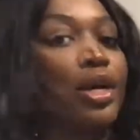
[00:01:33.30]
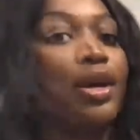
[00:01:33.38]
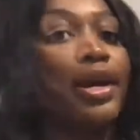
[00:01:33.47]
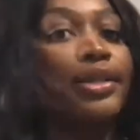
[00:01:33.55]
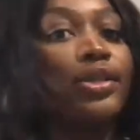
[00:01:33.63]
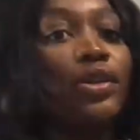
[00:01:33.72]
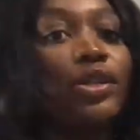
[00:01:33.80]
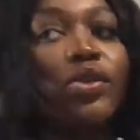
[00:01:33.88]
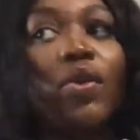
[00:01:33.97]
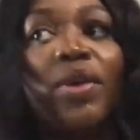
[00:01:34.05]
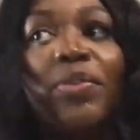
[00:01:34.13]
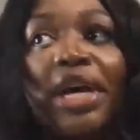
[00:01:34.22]
All right, so this is
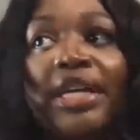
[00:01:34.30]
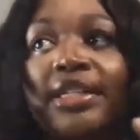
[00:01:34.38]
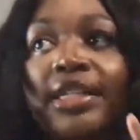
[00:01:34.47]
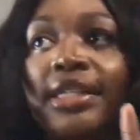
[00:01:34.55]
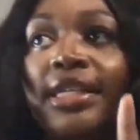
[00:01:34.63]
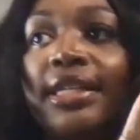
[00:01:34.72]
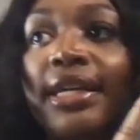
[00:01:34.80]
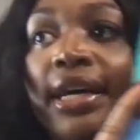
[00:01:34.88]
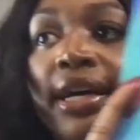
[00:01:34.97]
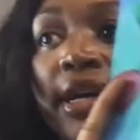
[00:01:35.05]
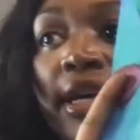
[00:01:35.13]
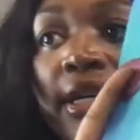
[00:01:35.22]
what we're painting
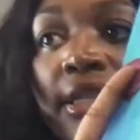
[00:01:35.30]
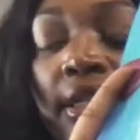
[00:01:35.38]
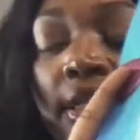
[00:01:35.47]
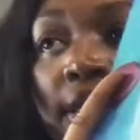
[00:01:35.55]
tonight.